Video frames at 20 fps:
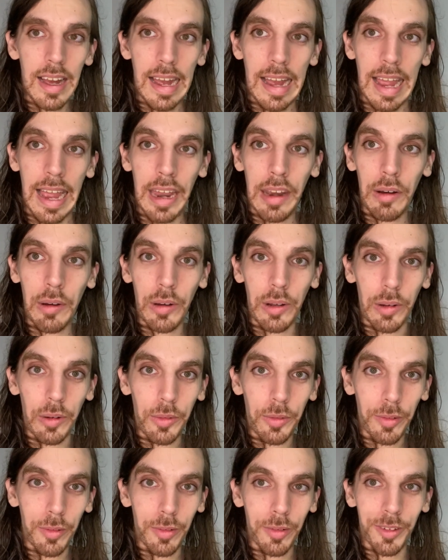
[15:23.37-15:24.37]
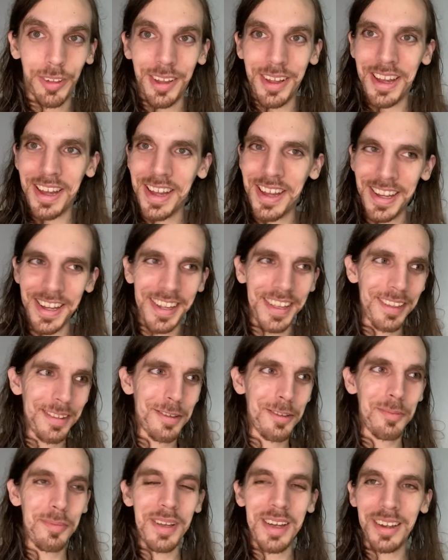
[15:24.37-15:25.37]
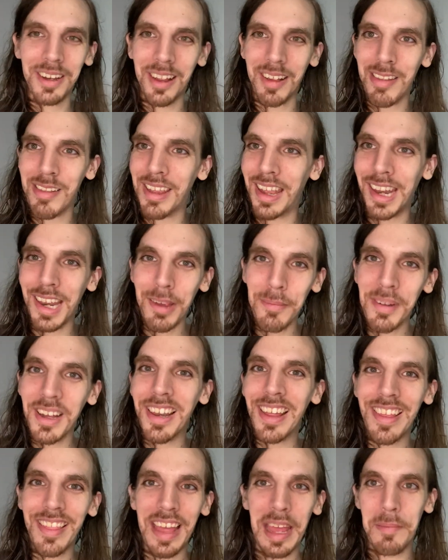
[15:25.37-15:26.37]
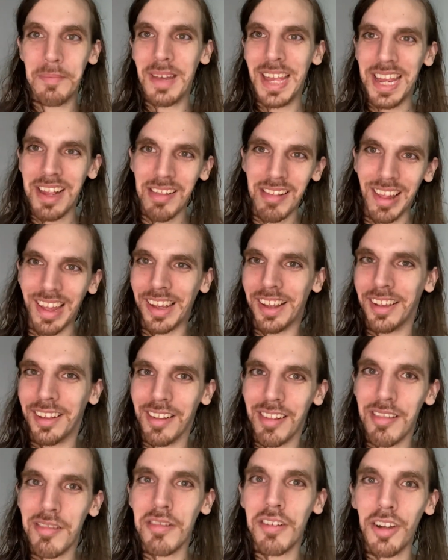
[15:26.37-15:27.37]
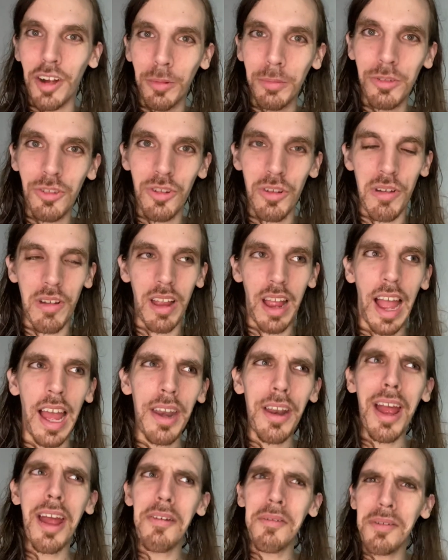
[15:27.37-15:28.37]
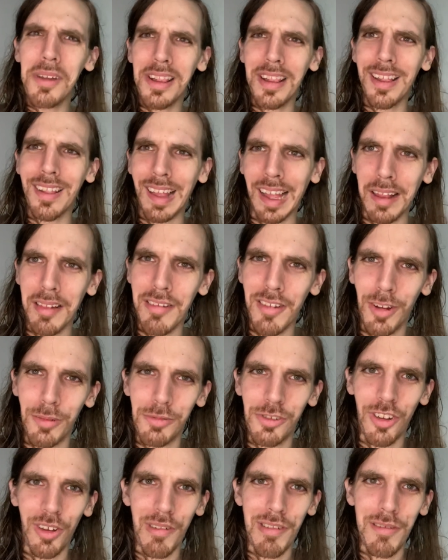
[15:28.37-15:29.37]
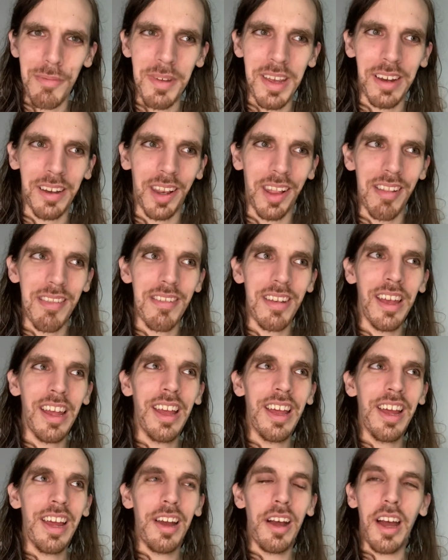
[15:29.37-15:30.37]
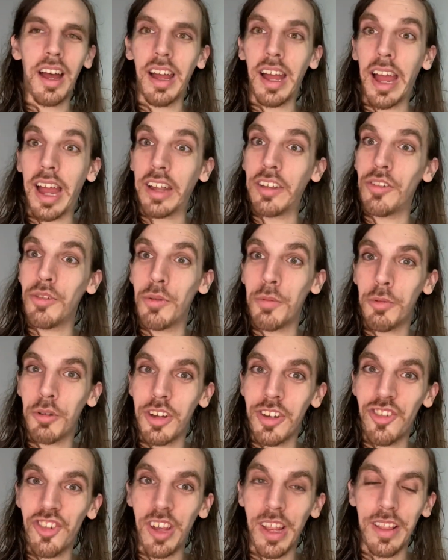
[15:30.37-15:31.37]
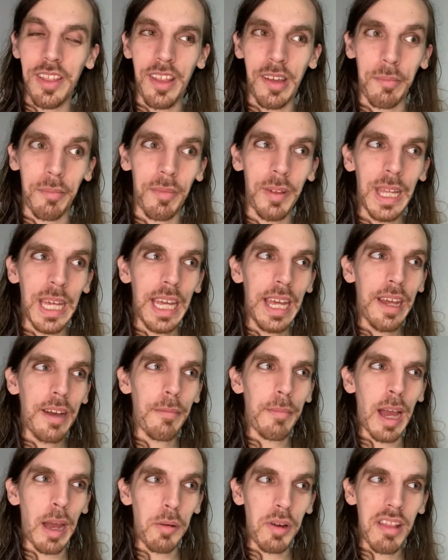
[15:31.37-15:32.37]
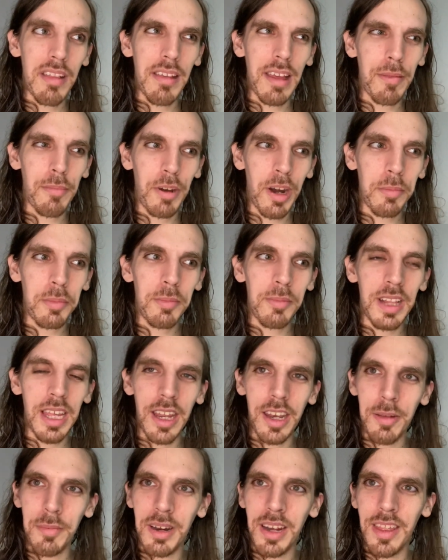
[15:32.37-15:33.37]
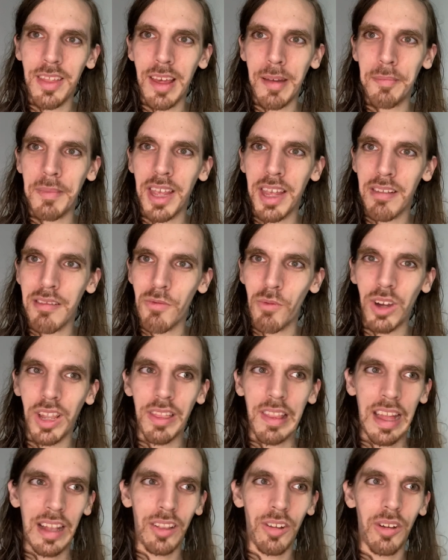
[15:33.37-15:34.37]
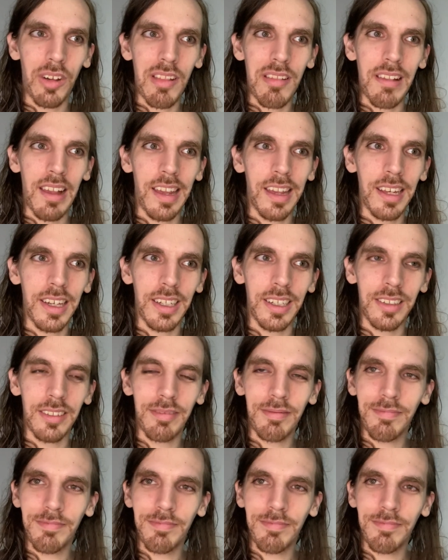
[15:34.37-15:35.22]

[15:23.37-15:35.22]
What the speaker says: I don't know, to be honest. Anybody that makes like sculpture, I don't really like sculptures, to be honest. I do appreciate them, but I would say probably anybody that makes one that looks like a